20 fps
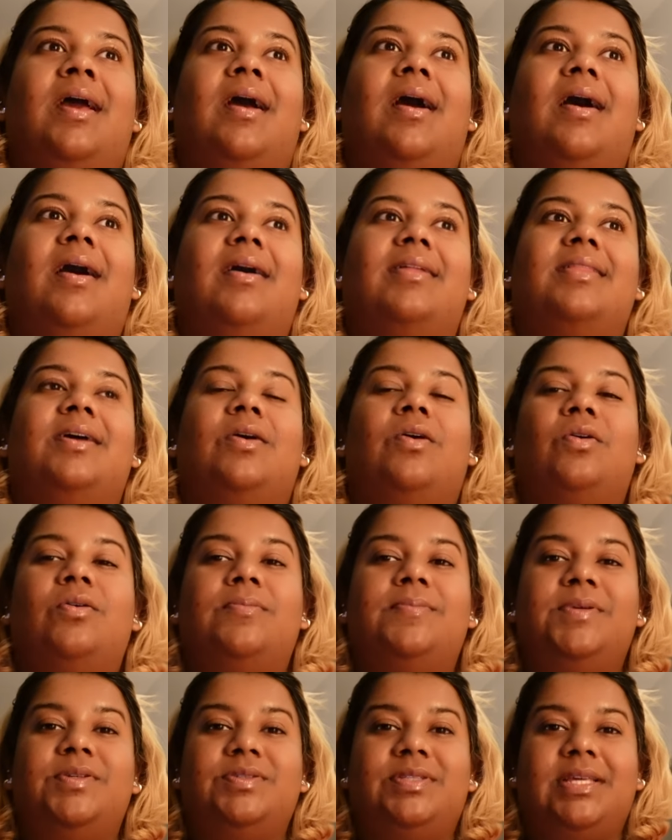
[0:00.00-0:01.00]
the
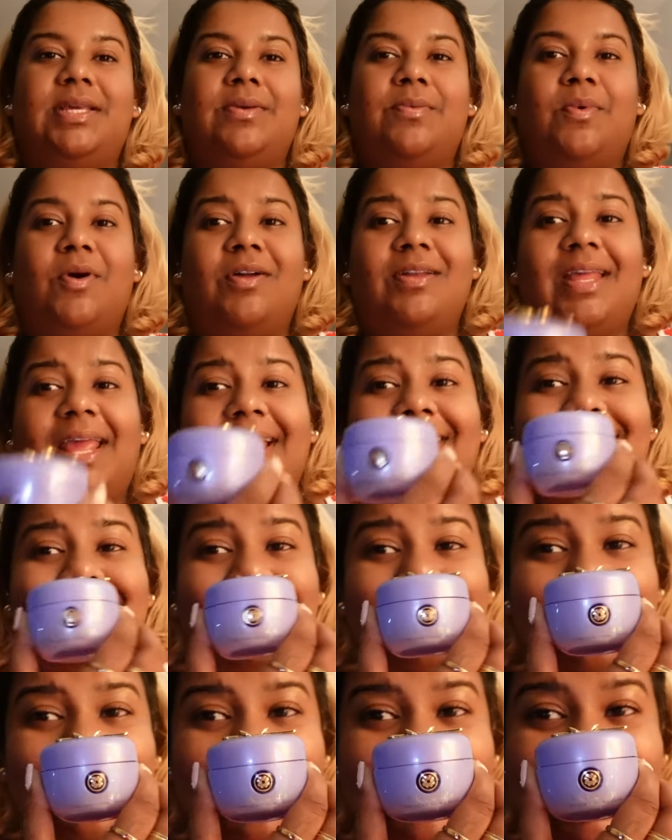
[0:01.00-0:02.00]
whole beauty award, and
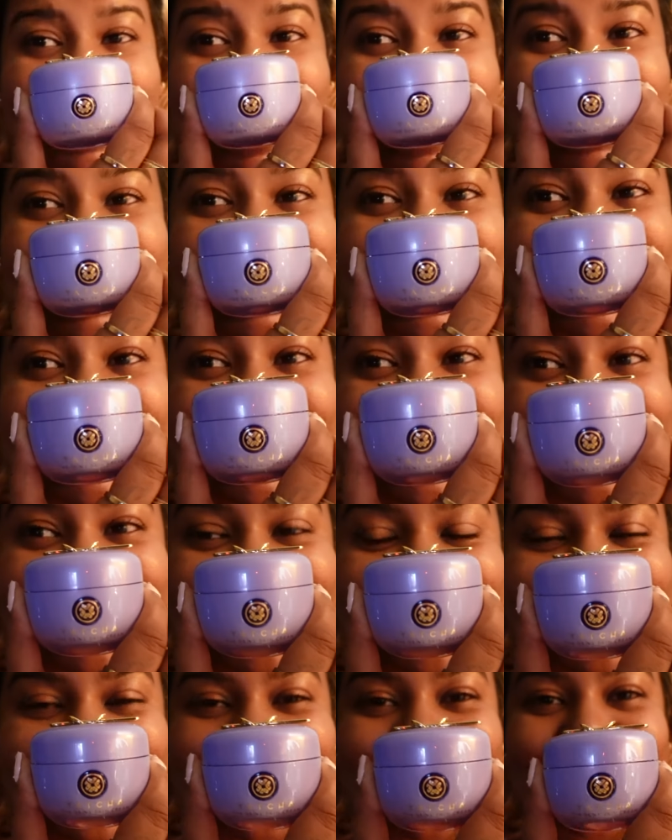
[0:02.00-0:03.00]

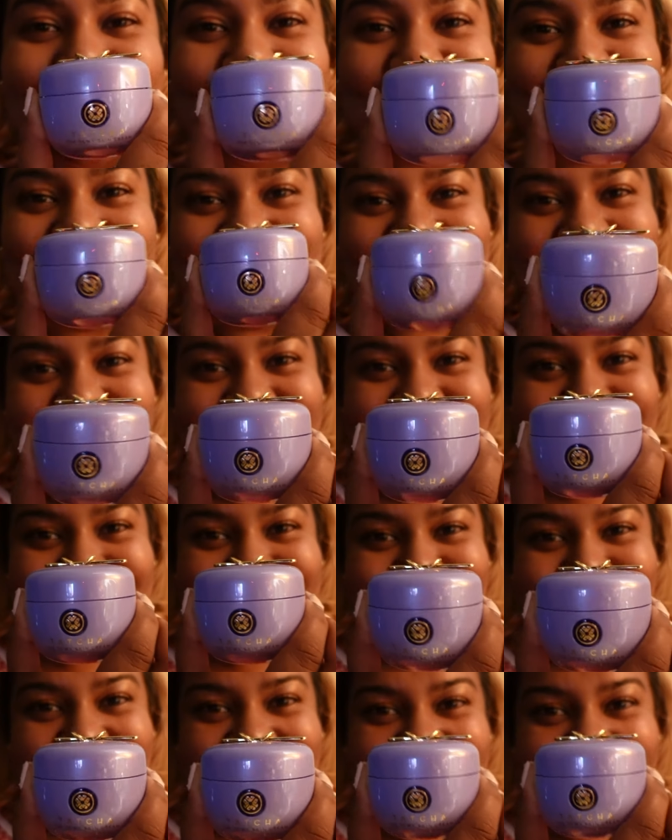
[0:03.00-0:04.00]
this was in the
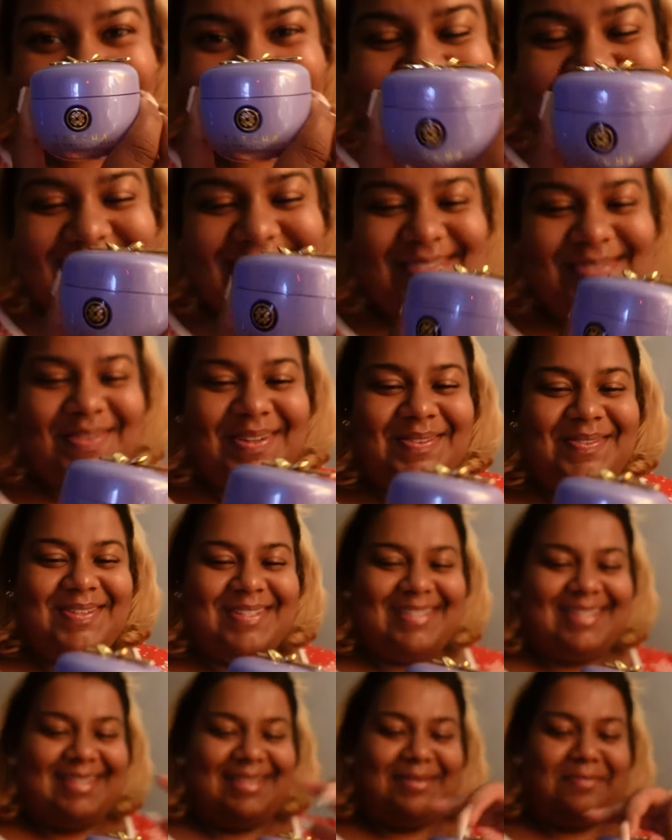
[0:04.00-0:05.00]
bag. This one
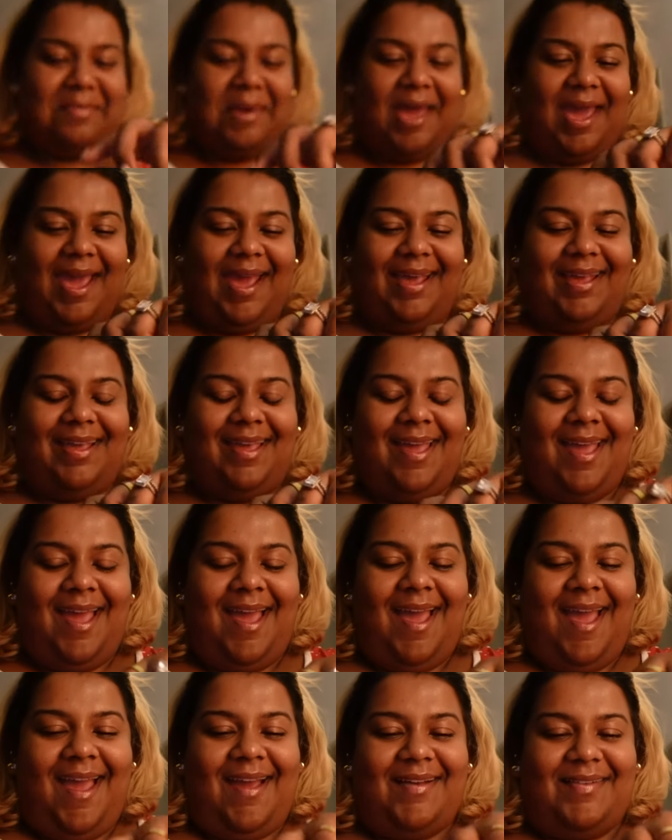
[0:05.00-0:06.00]
was in the bag.
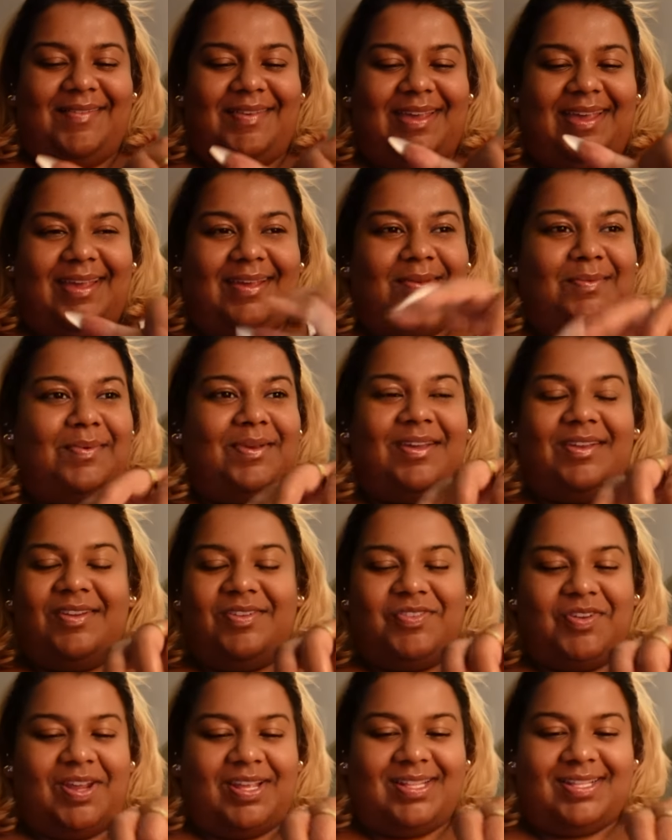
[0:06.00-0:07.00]
Okay, we're gonna
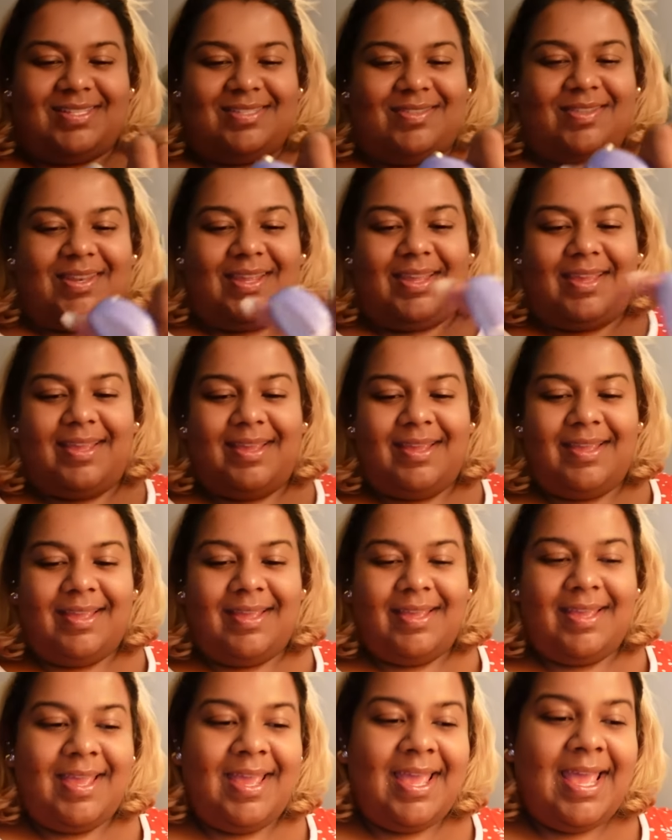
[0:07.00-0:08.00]
try this today.
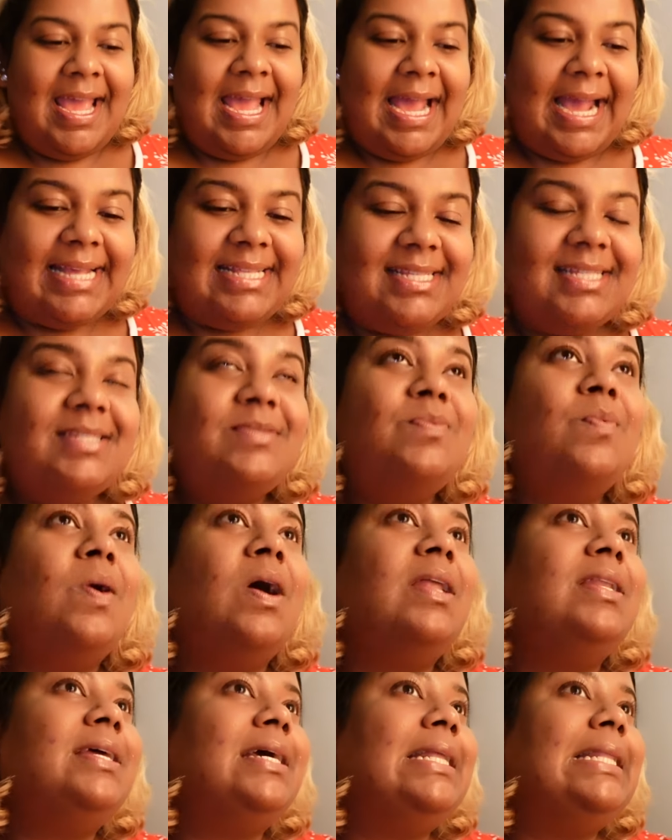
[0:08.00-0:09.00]
I just
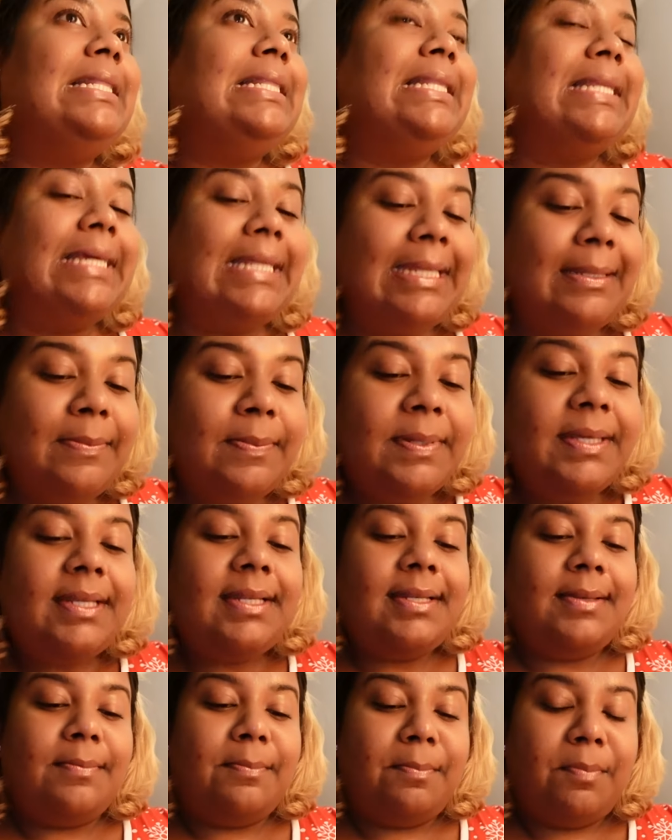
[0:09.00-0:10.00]
want a little
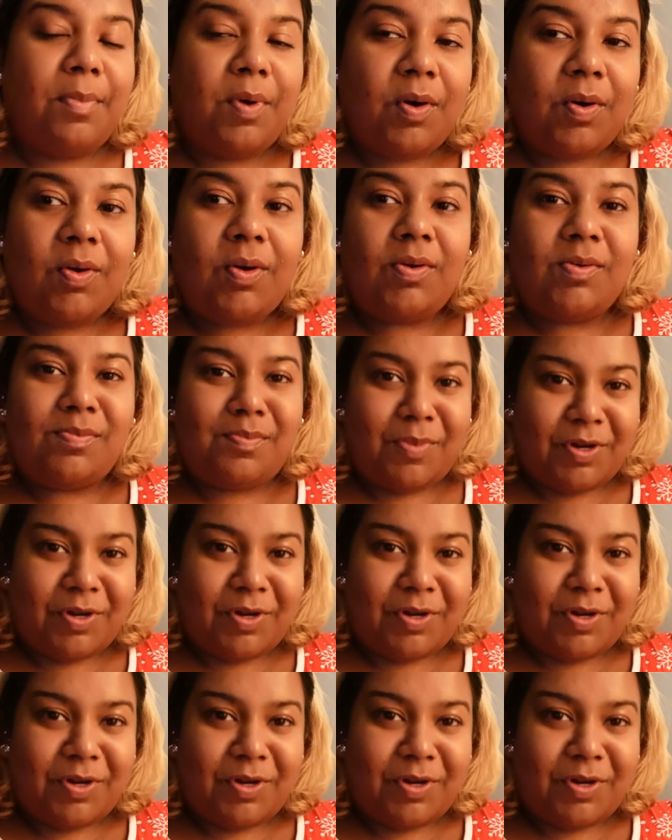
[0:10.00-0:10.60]
bit more